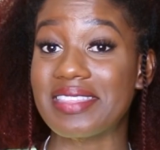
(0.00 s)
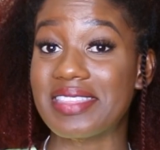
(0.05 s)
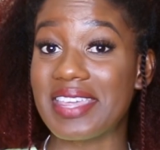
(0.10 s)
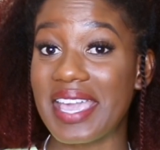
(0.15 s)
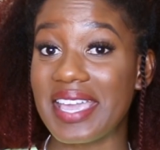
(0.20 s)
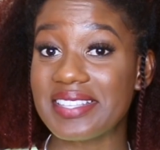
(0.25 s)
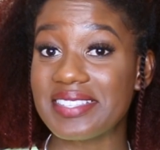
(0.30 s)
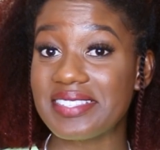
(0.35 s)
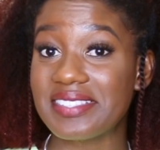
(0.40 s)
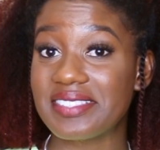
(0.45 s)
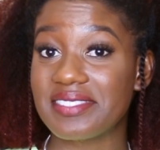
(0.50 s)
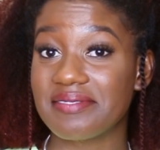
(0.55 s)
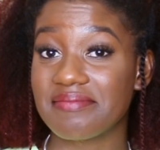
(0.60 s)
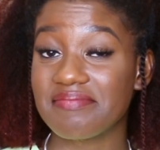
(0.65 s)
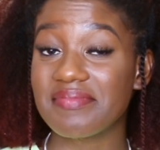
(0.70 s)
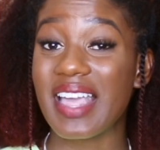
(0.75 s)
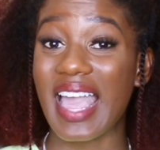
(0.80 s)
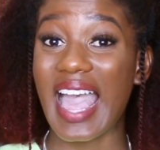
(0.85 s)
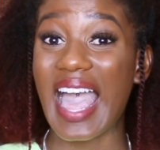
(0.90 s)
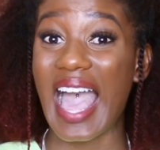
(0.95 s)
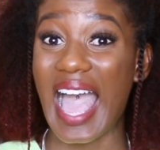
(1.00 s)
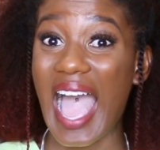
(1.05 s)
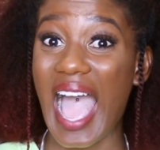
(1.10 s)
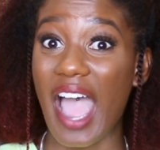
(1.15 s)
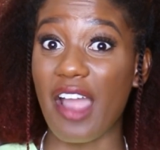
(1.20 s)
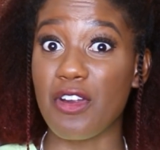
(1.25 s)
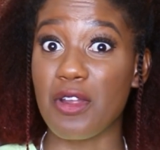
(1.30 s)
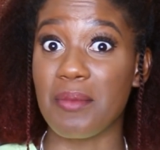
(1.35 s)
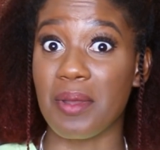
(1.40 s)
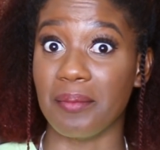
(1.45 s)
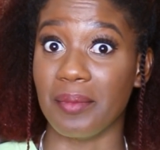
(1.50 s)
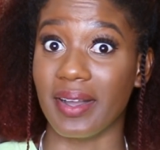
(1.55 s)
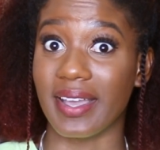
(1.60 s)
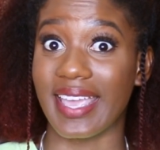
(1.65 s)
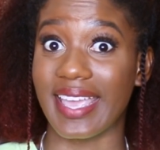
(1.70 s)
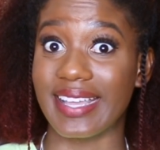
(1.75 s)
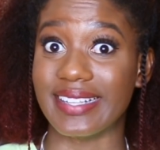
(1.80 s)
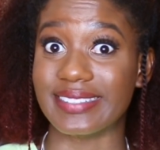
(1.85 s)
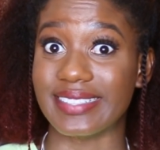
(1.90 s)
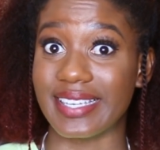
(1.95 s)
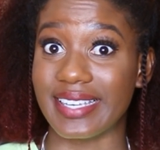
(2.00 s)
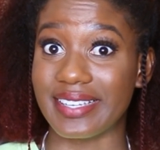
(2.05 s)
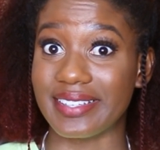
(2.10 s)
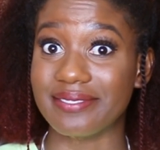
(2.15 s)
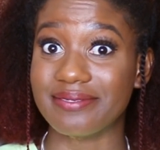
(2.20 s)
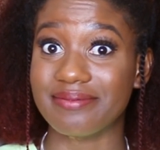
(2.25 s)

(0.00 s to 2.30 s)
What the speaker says: This I remember hating.